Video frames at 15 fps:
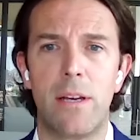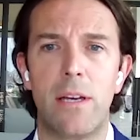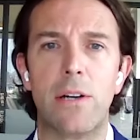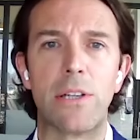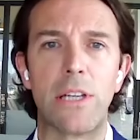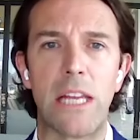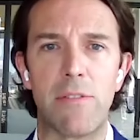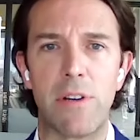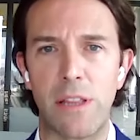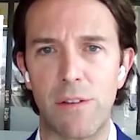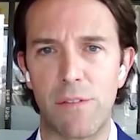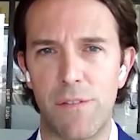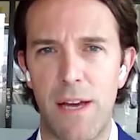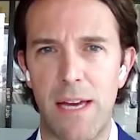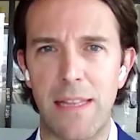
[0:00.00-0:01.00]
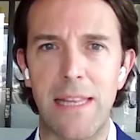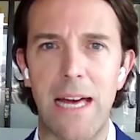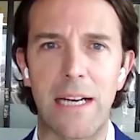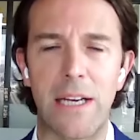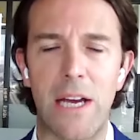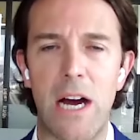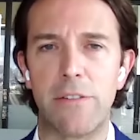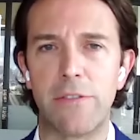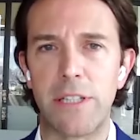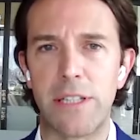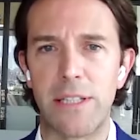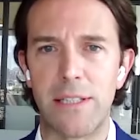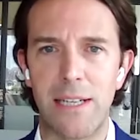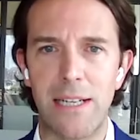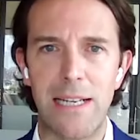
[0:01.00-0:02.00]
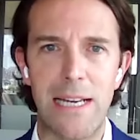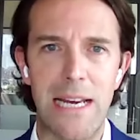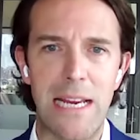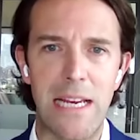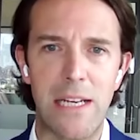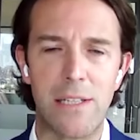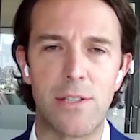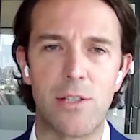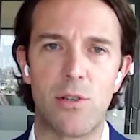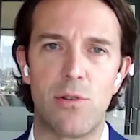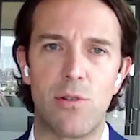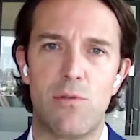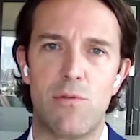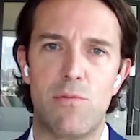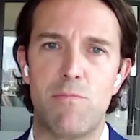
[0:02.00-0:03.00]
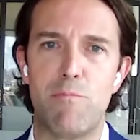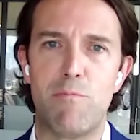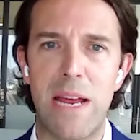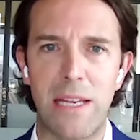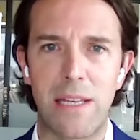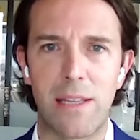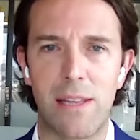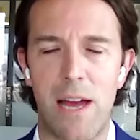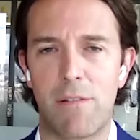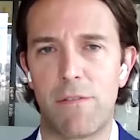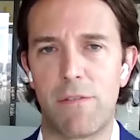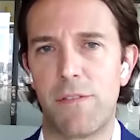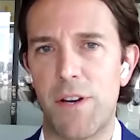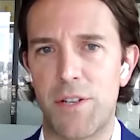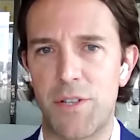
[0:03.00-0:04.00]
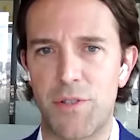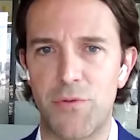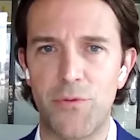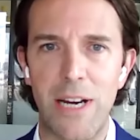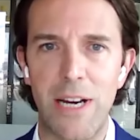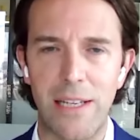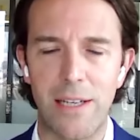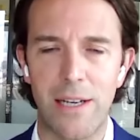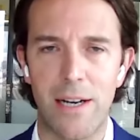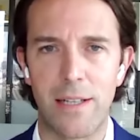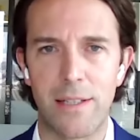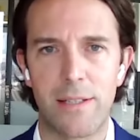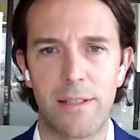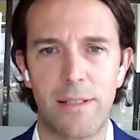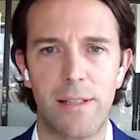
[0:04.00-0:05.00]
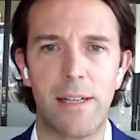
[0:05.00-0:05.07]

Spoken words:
you know, giving the Fed that cover that they need to make that first rate cut